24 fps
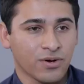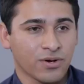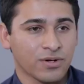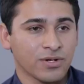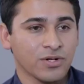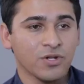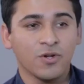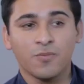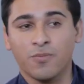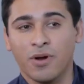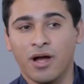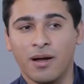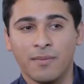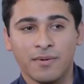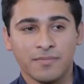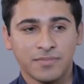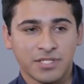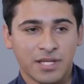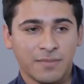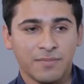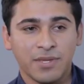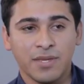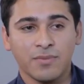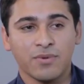There are new
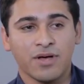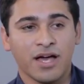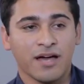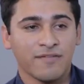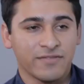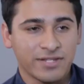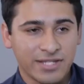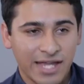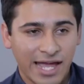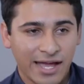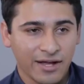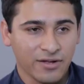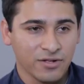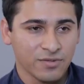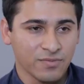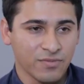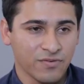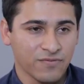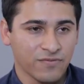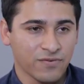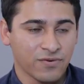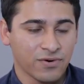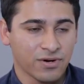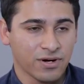problems that people haven't tackled
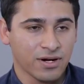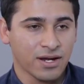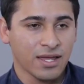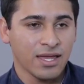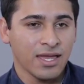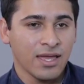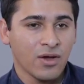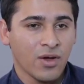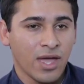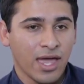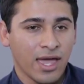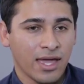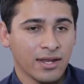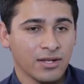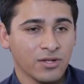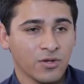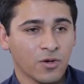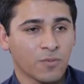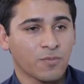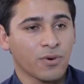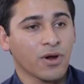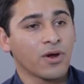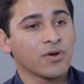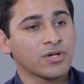before and
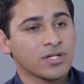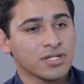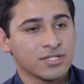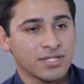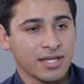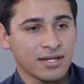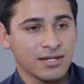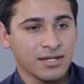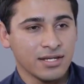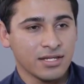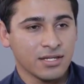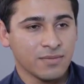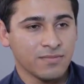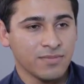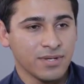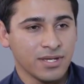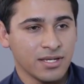new approaches that need to